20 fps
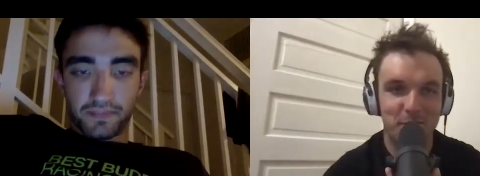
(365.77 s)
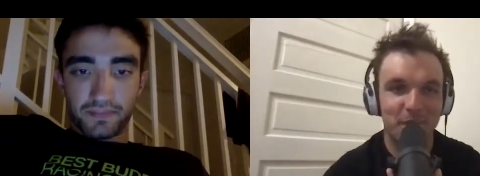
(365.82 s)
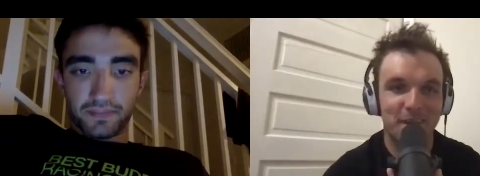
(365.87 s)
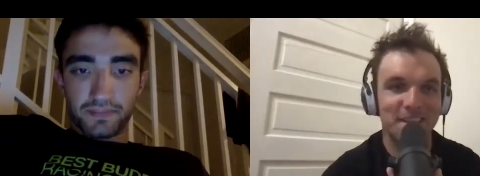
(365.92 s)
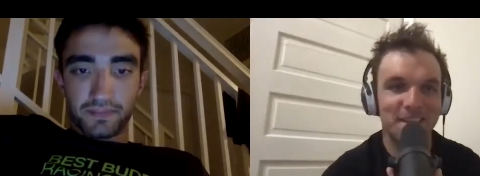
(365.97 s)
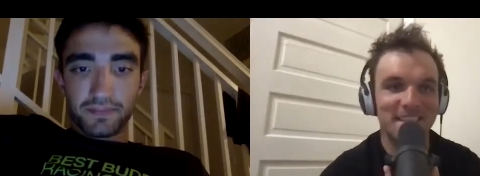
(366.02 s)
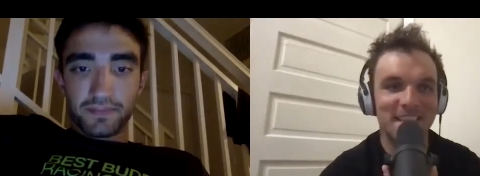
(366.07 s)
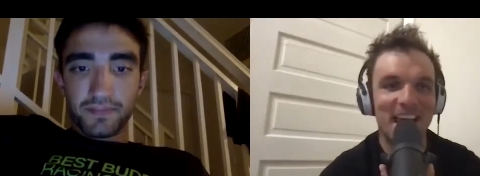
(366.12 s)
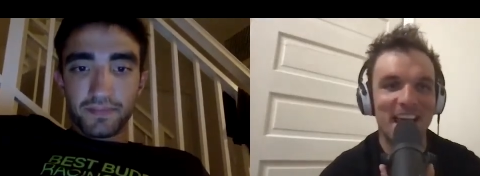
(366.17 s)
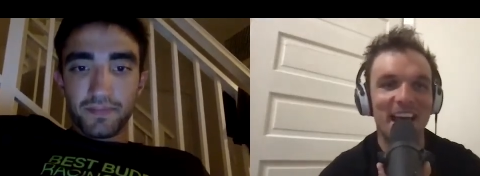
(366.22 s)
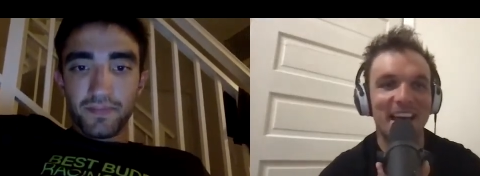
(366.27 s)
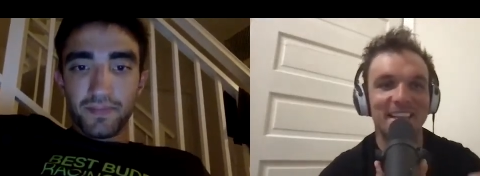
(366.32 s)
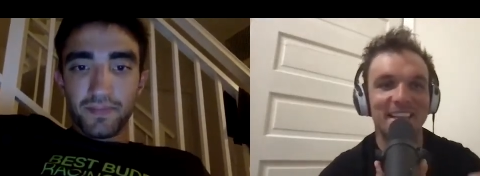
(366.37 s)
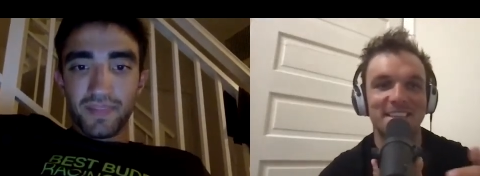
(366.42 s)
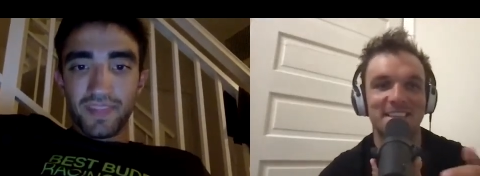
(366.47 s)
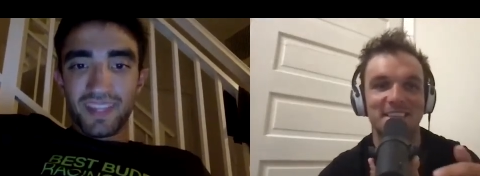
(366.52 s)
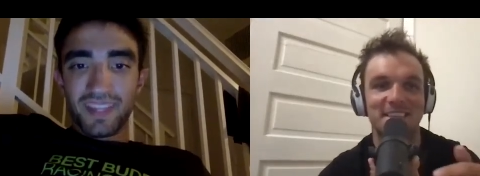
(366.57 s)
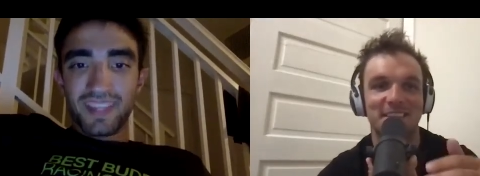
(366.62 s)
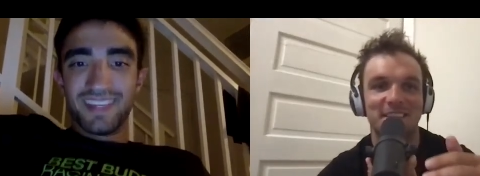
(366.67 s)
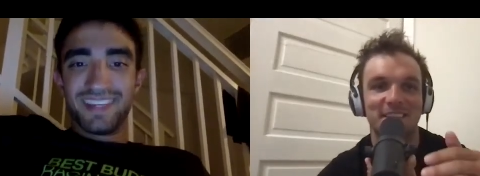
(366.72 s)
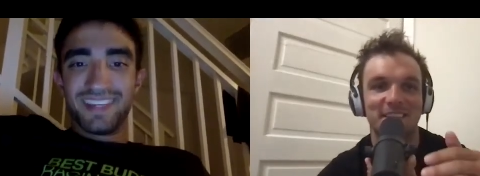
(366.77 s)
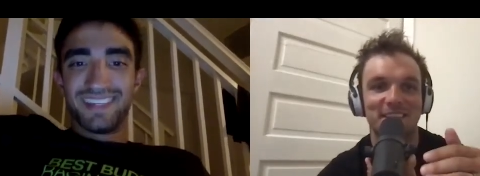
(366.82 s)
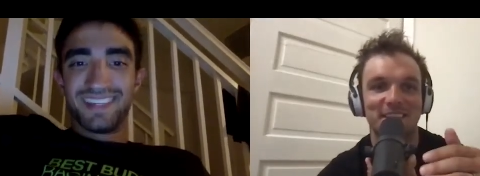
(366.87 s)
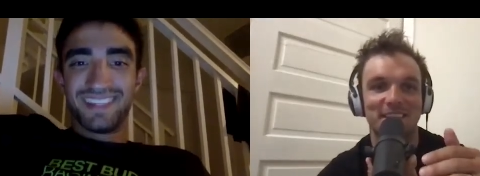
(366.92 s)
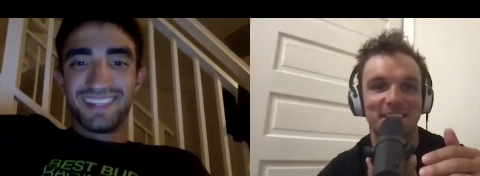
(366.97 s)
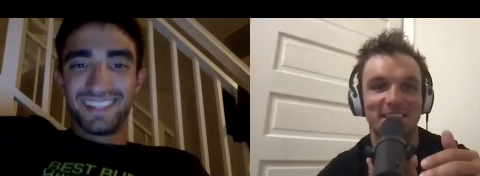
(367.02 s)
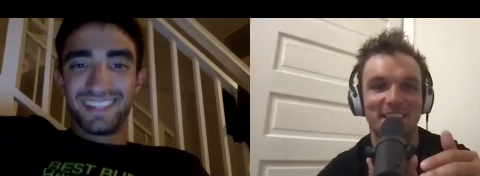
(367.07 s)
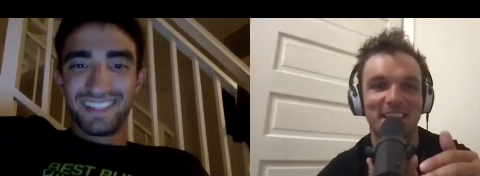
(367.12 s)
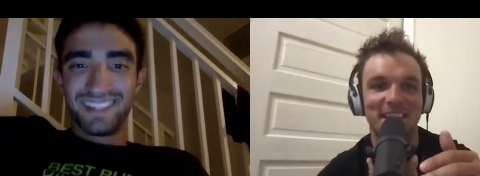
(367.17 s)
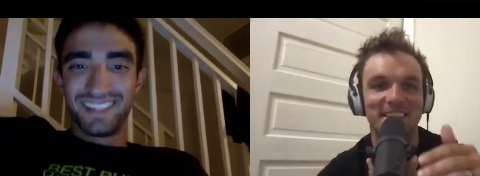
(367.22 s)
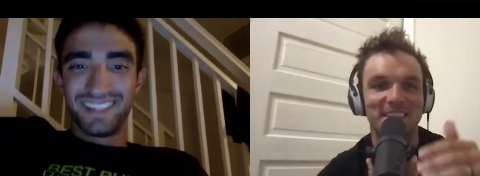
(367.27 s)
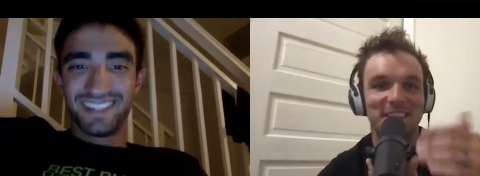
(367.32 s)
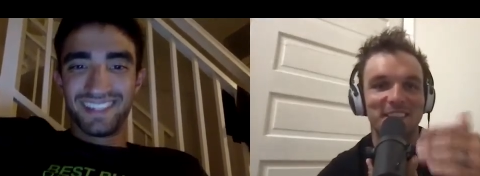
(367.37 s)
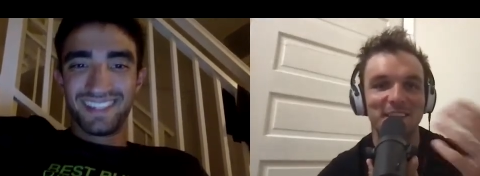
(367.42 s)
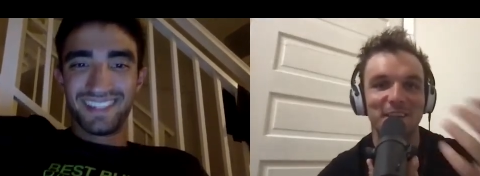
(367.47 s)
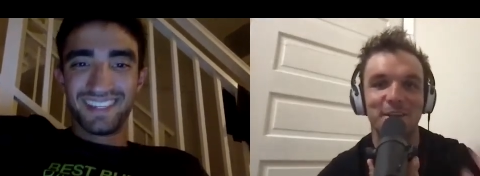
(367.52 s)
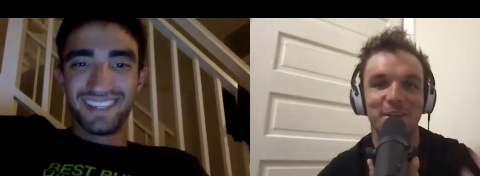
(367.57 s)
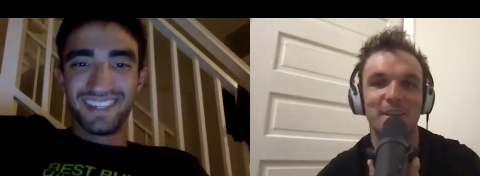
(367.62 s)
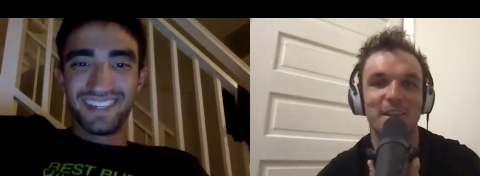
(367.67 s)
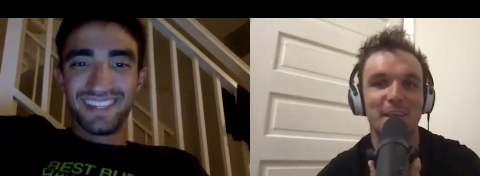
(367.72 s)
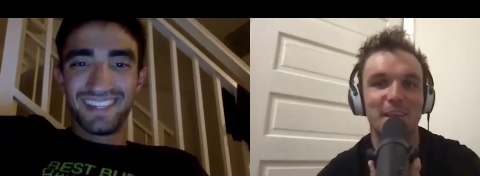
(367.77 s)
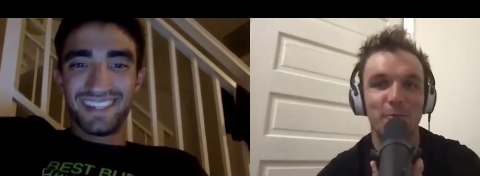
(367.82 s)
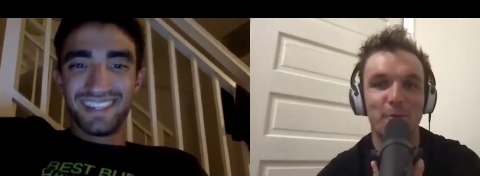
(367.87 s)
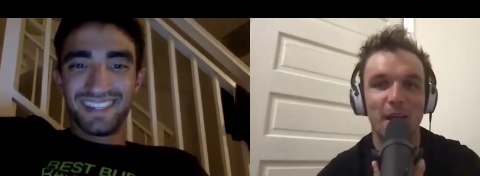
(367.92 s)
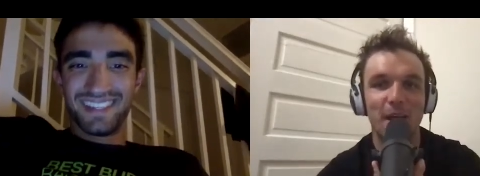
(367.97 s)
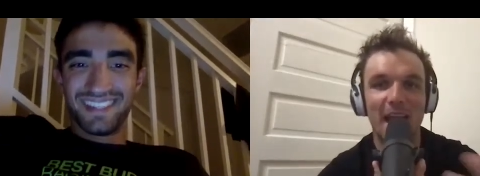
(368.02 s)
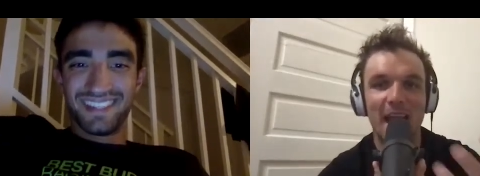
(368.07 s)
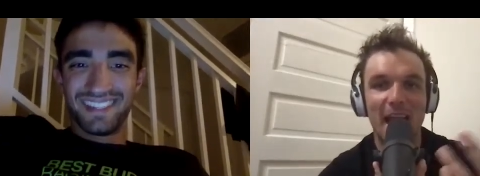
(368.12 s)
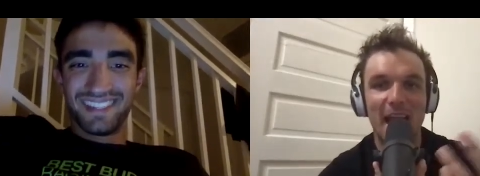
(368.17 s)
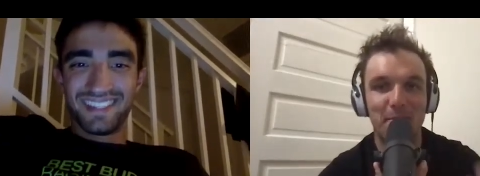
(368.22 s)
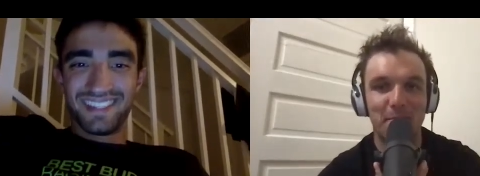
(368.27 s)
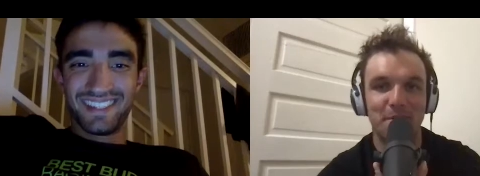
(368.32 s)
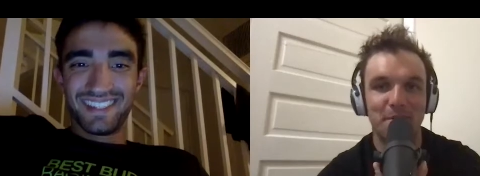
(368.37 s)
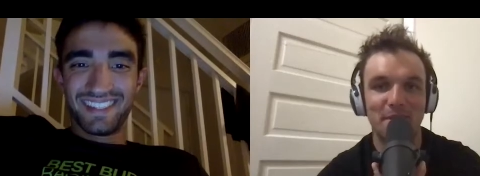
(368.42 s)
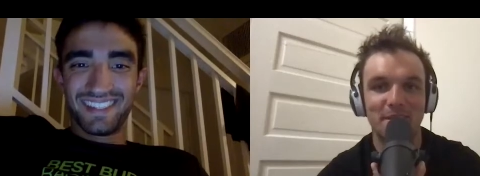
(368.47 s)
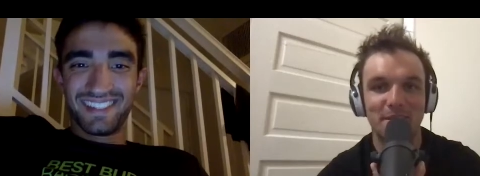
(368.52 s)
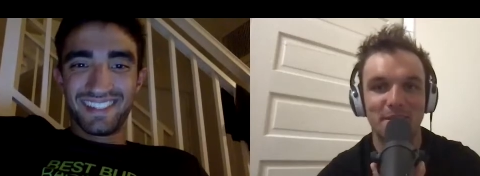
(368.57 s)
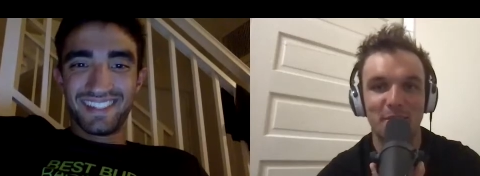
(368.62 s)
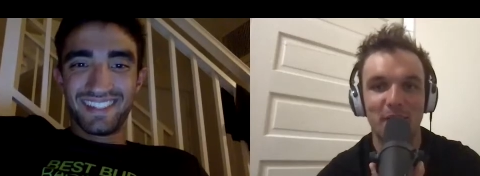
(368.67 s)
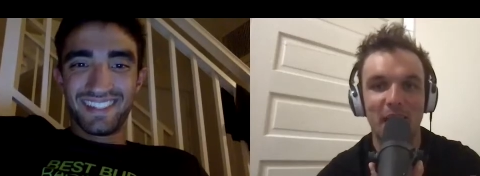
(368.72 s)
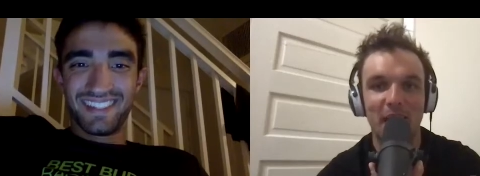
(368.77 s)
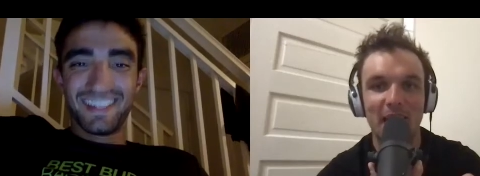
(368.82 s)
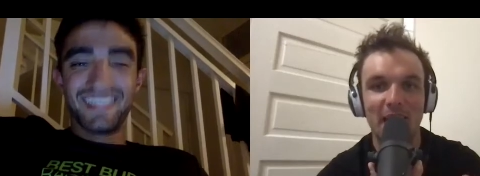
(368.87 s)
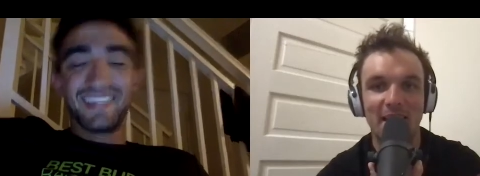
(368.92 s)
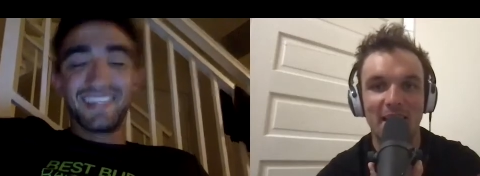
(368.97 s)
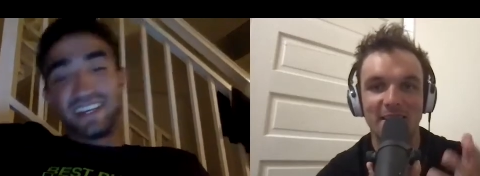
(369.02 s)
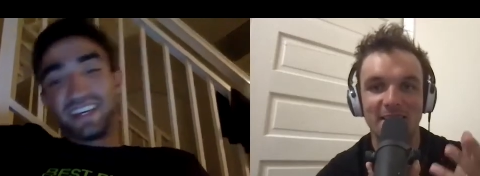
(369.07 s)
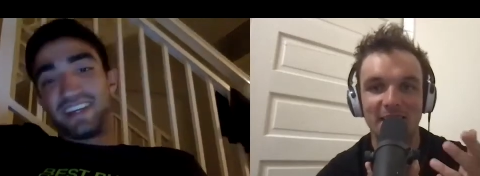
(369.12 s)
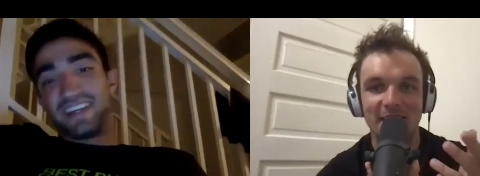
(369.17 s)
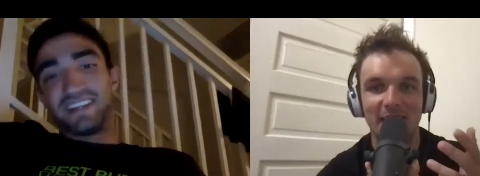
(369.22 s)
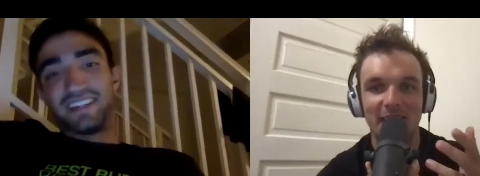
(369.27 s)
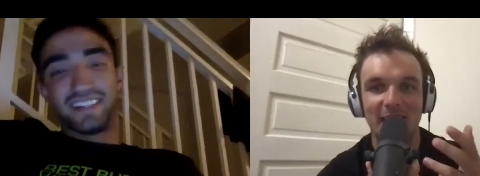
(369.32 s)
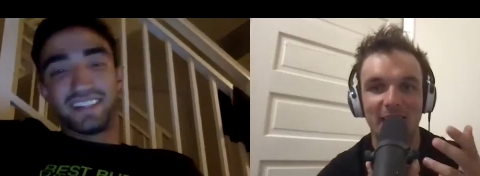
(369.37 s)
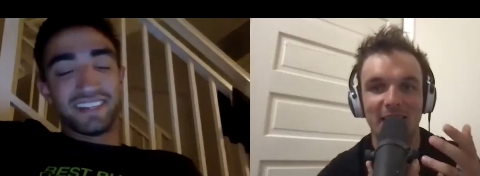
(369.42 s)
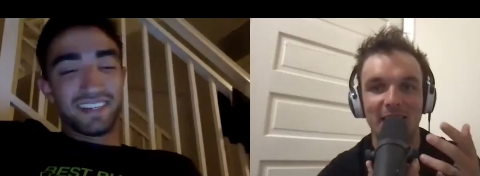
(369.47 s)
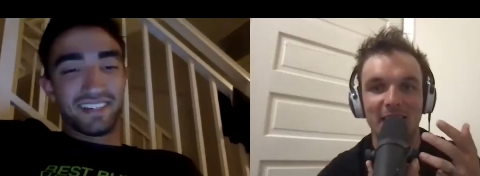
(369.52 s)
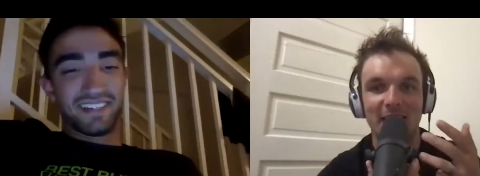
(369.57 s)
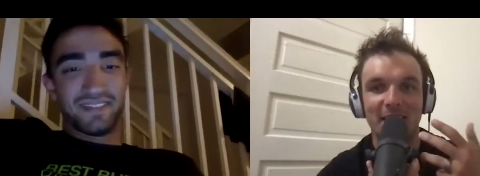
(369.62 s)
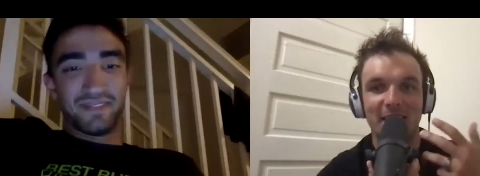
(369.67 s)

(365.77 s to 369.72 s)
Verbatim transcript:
Speaker 1: Because that's that's literally what happens, right? Yeah, it's like yeah.